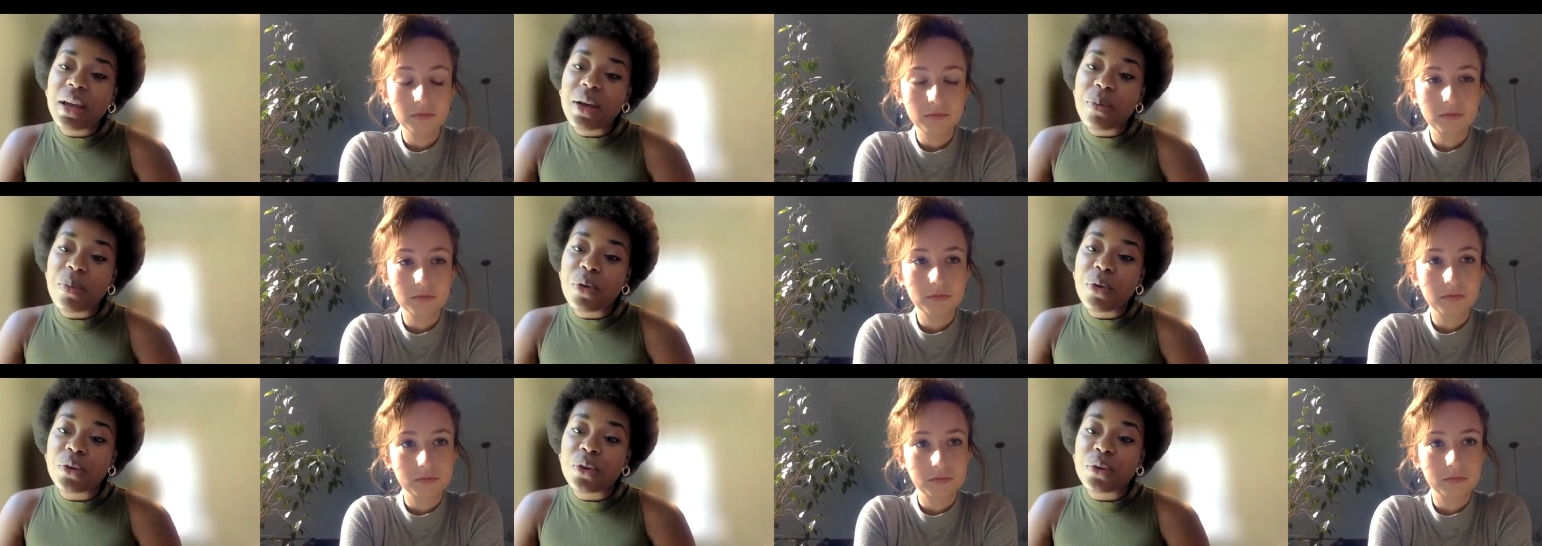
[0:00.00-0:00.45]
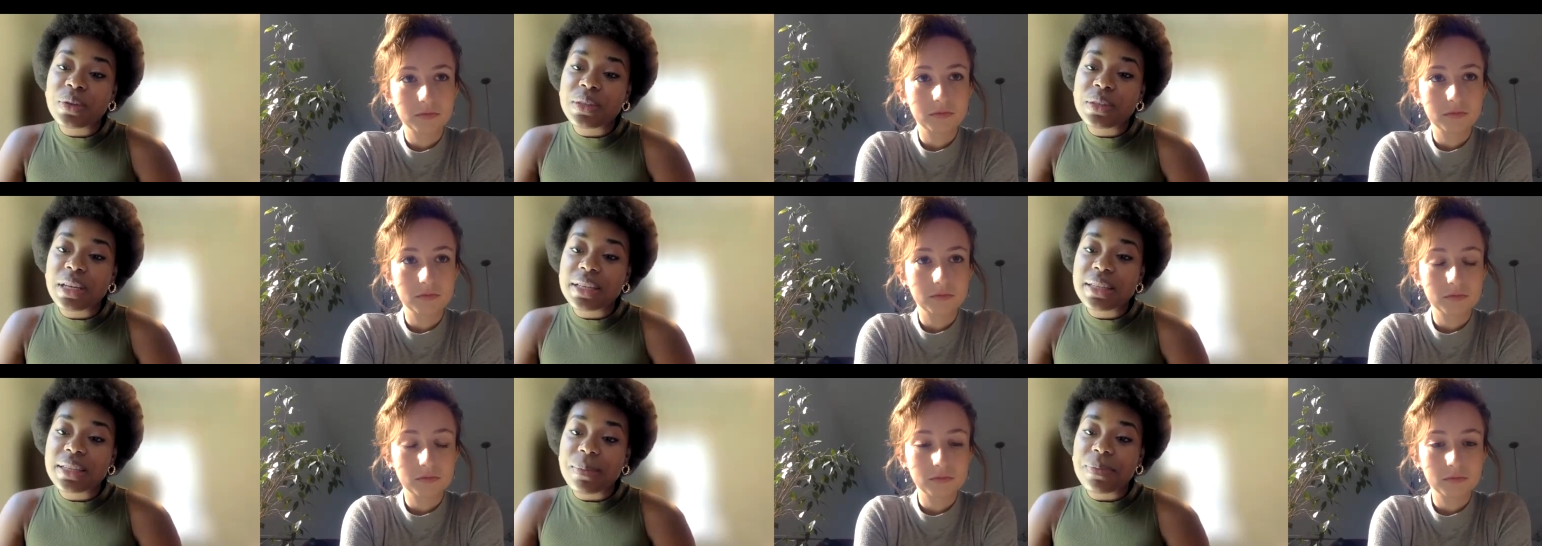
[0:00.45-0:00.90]
Speaker 1: producing
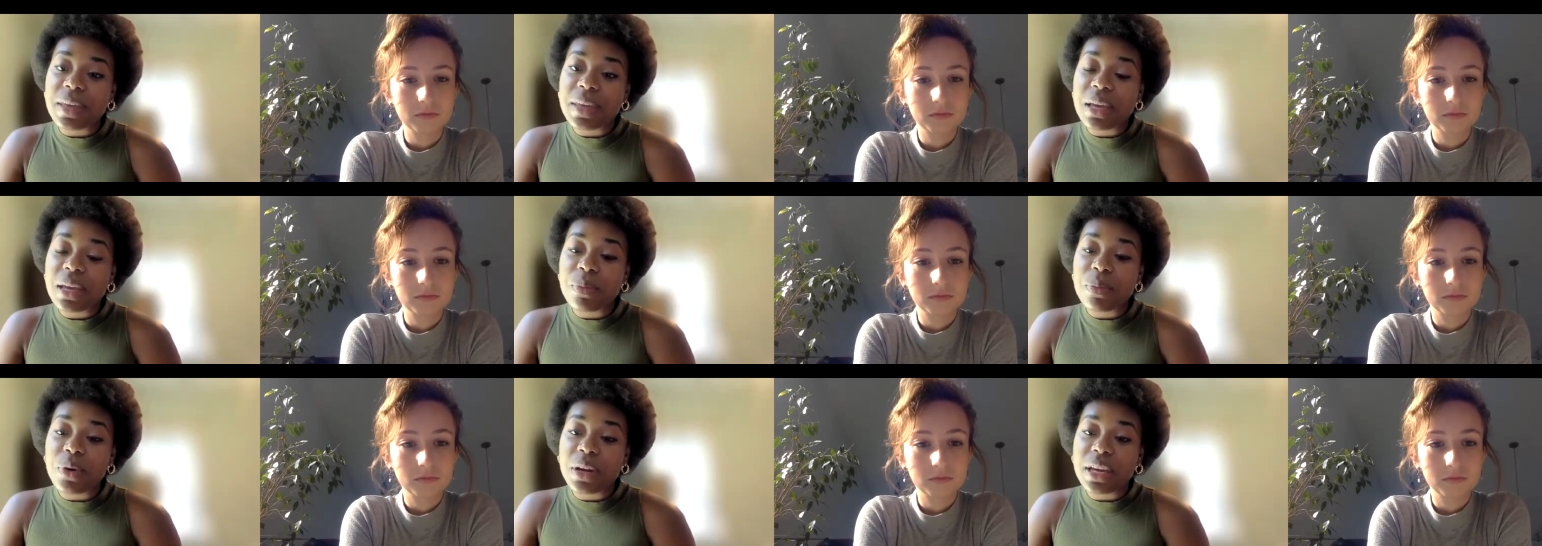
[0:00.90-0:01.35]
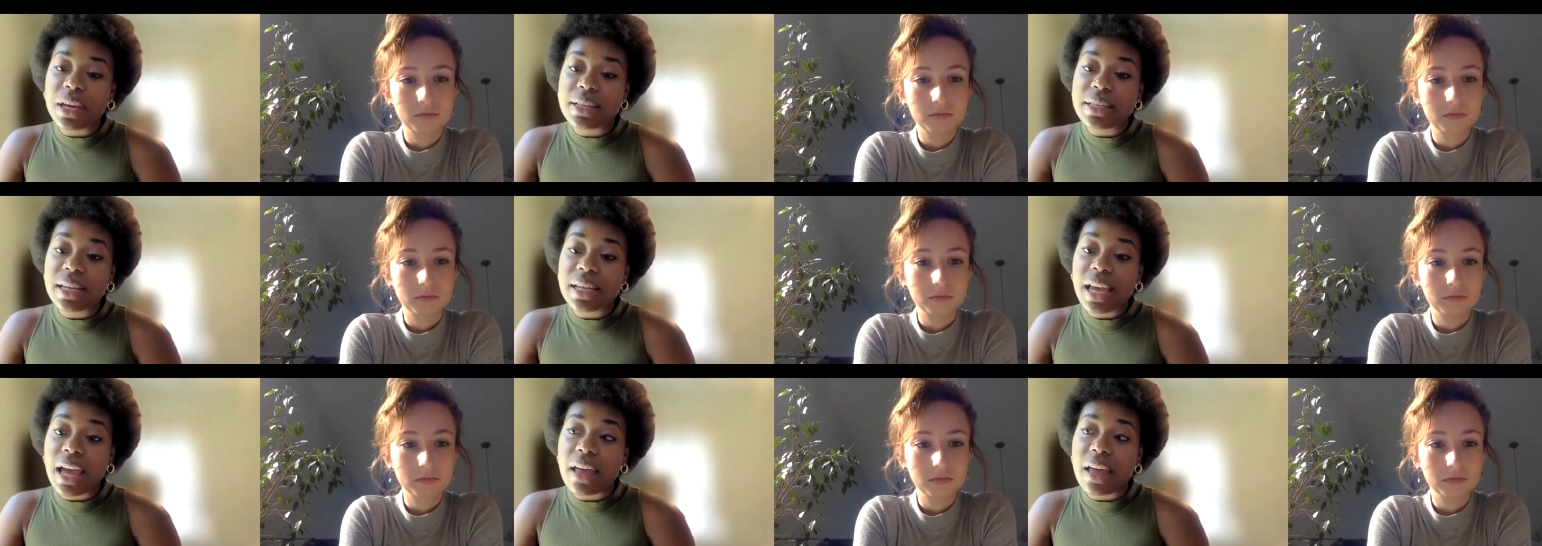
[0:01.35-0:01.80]
mm-hmm. something and putting it
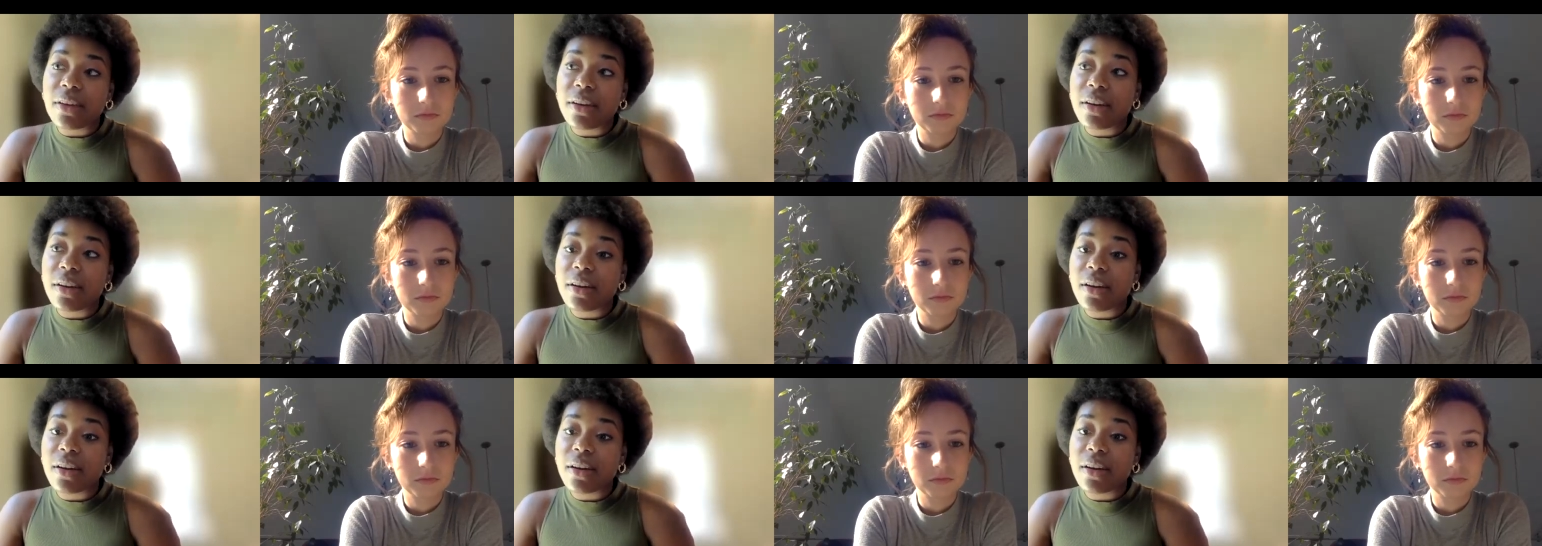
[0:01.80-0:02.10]
together